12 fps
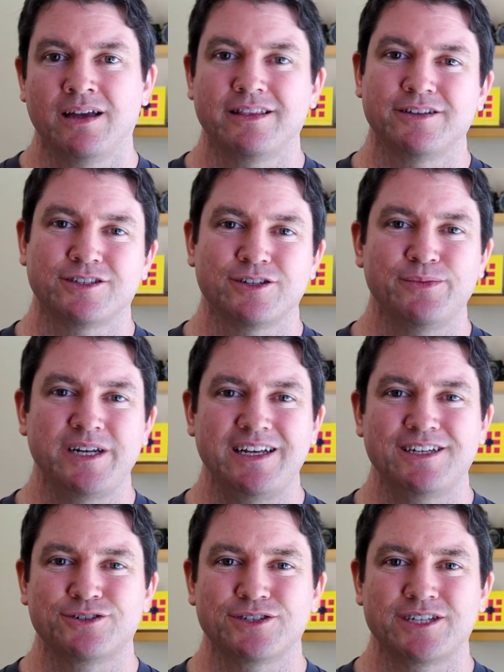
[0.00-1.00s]
There's so
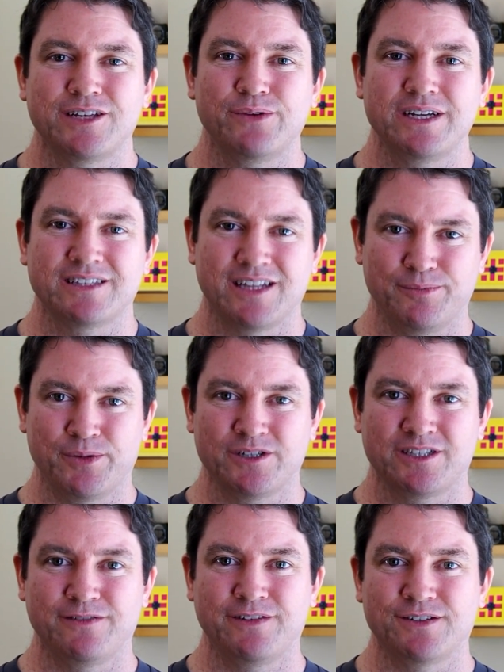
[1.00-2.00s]
many interesting ways that
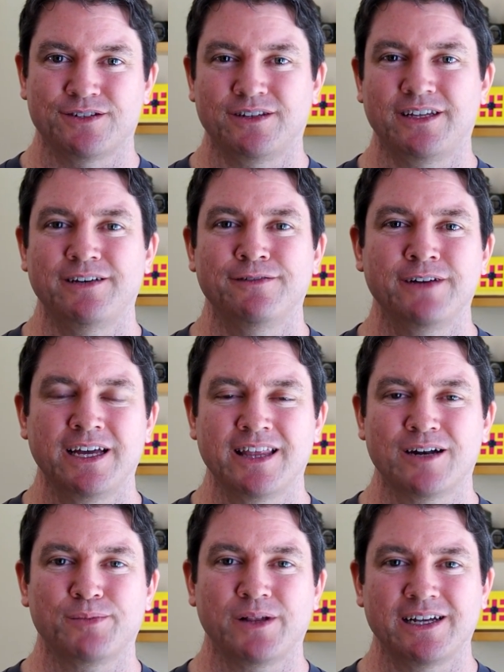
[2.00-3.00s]
birds have found to live, and
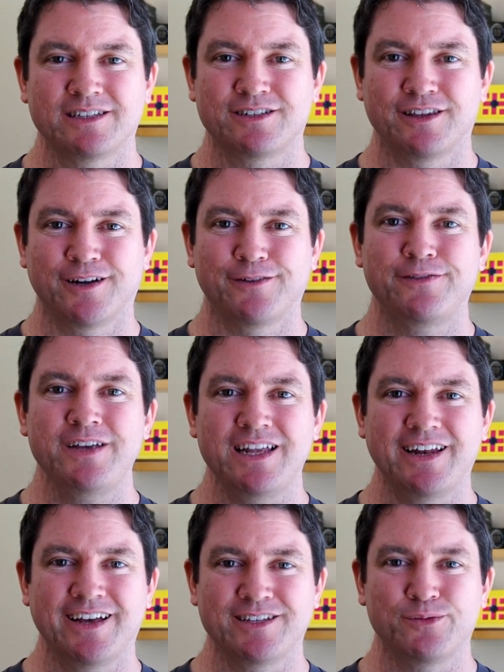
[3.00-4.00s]
that applies to their
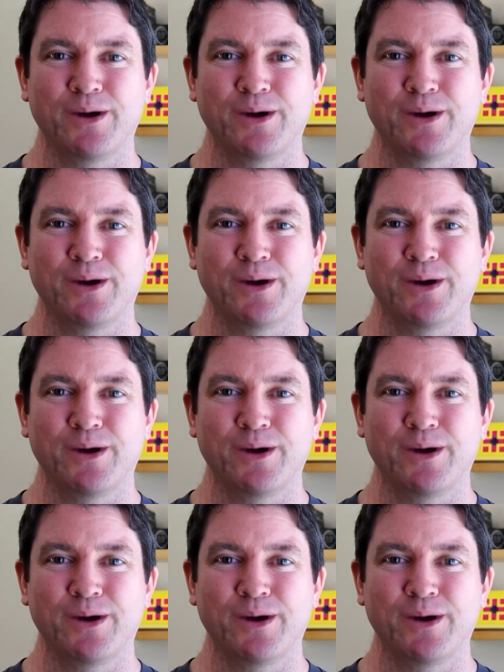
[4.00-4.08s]
feet as